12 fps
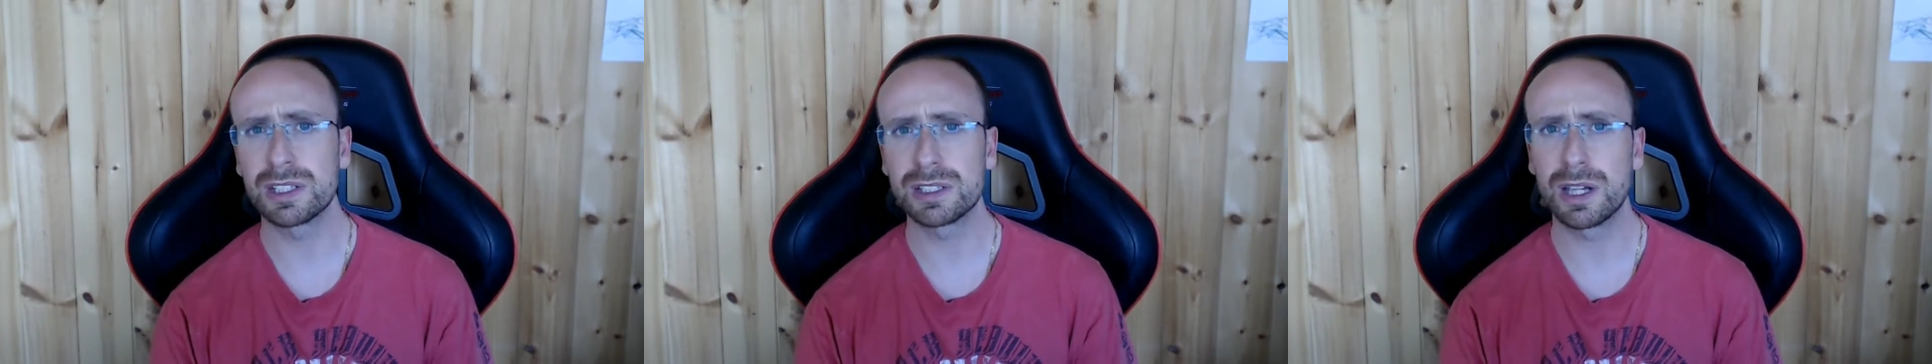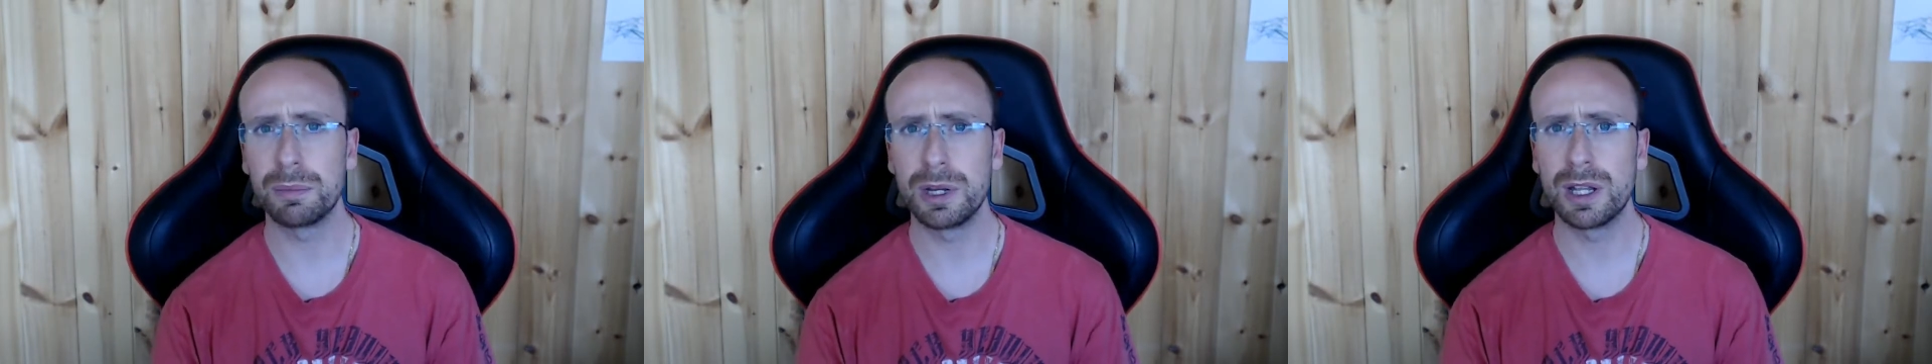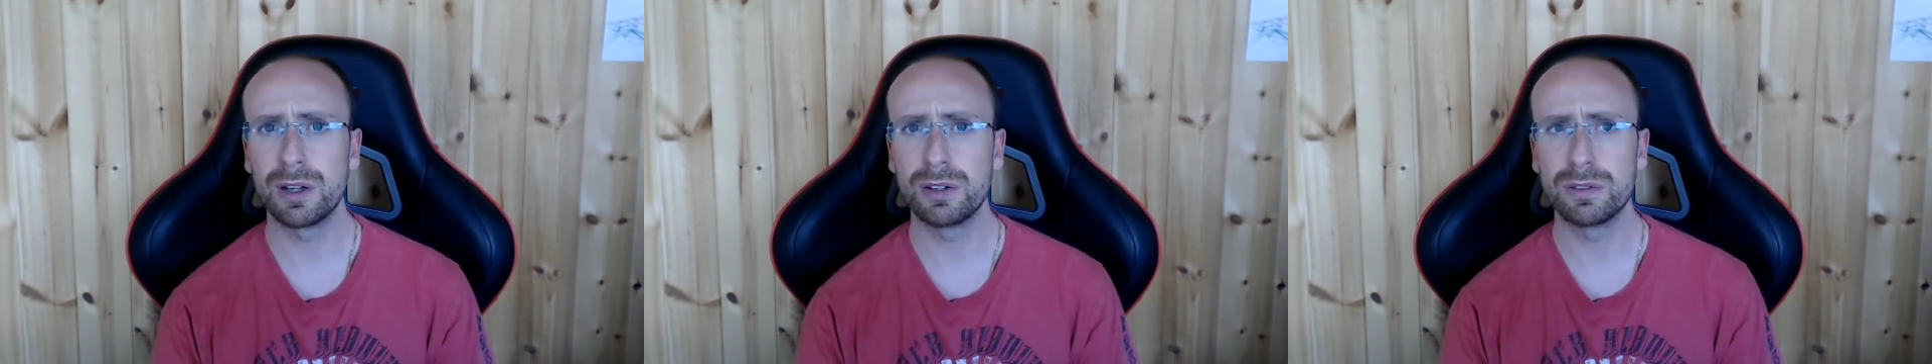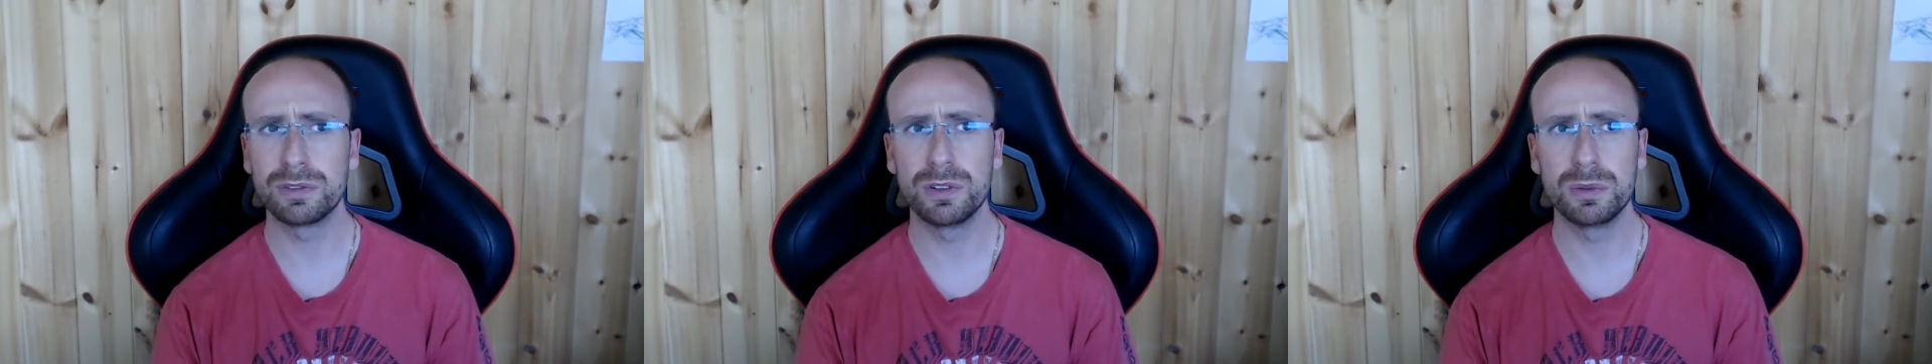coming out in a
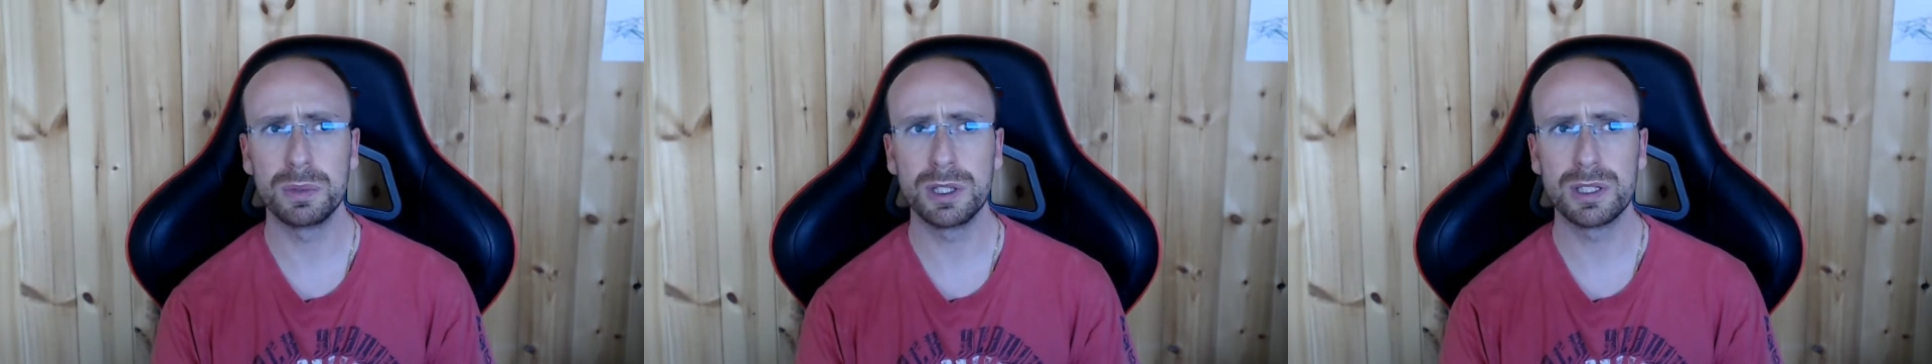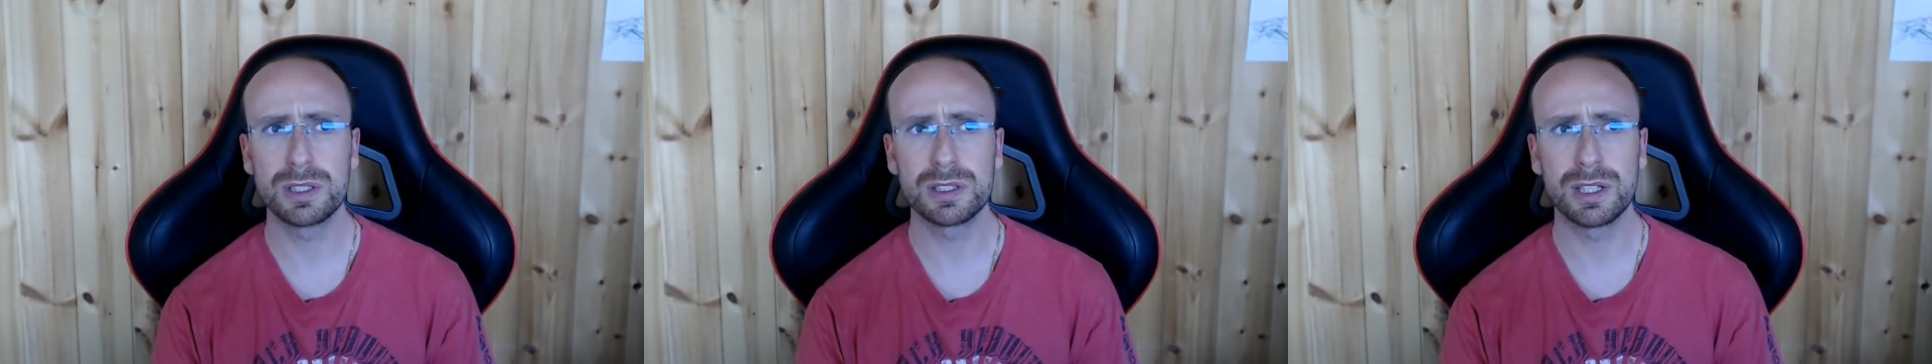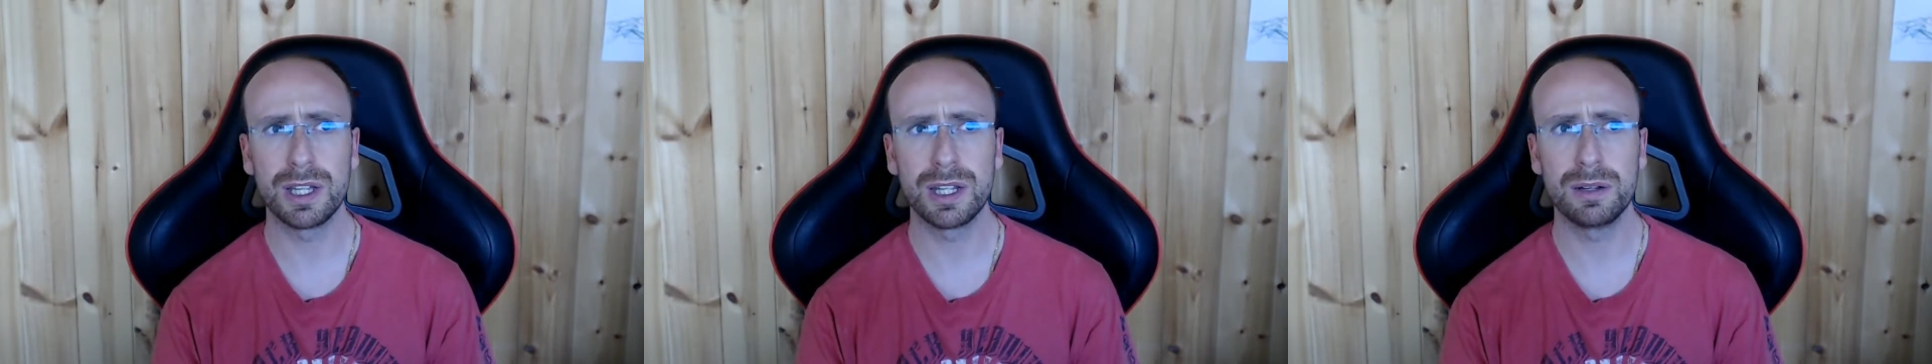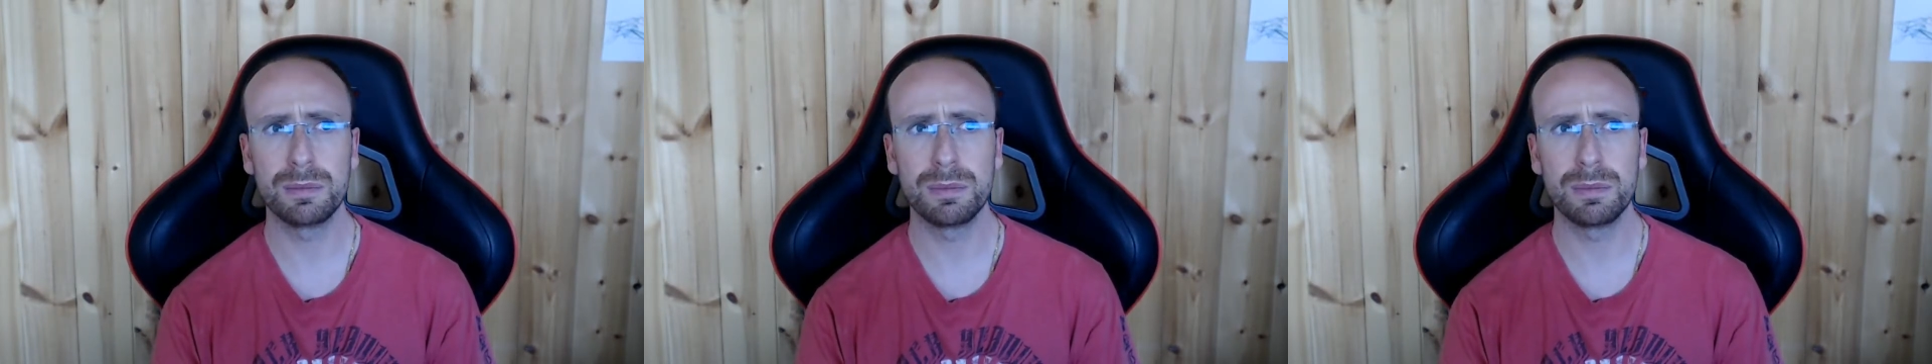few weeks, and